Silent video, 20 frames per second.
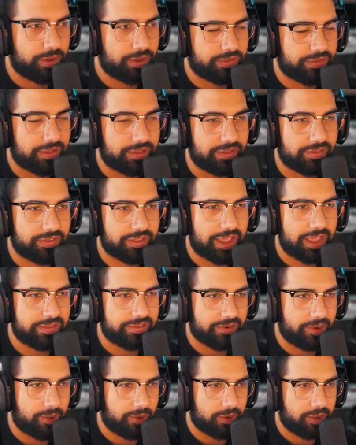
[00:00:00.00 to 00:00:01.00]
is that this guy's
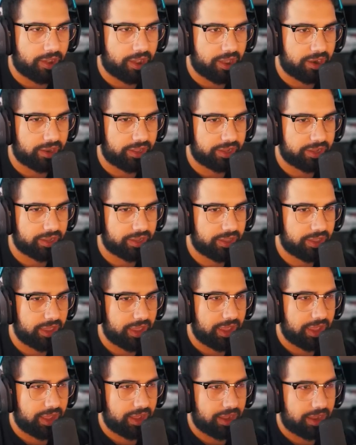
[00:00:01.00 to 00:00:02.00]
an alcoholic.
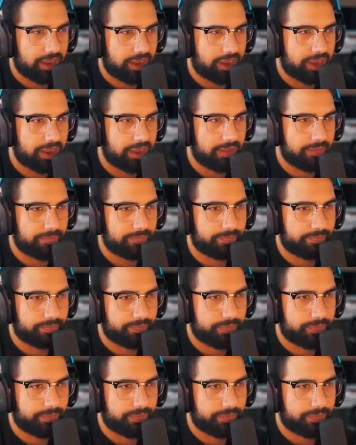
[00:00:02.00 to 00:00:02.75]
Um.